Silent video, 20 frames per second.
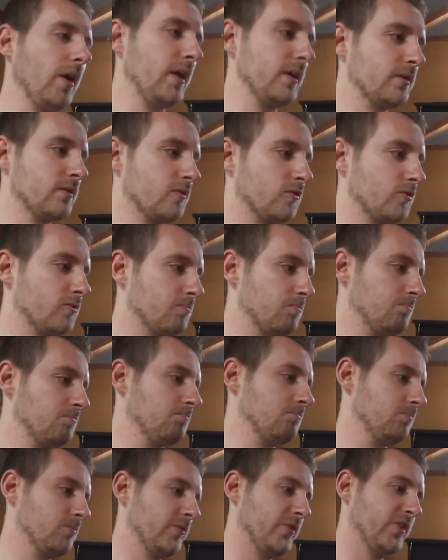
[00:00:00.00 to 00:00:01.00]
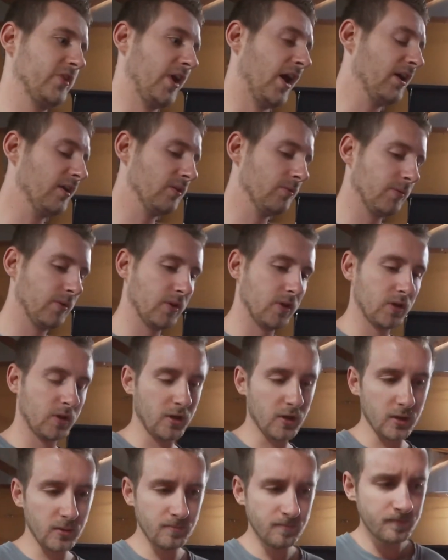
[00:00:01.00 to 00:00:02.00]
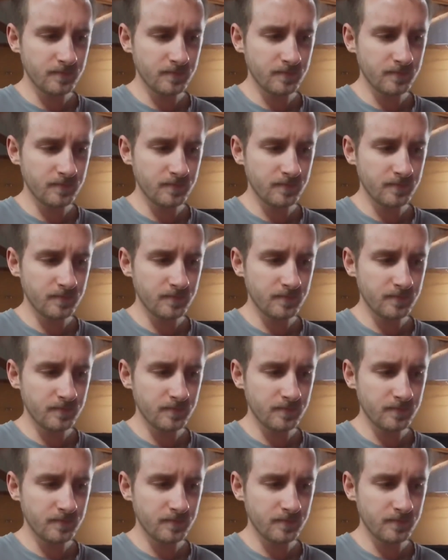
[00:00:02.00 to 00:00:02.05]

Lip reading: it sounded really good.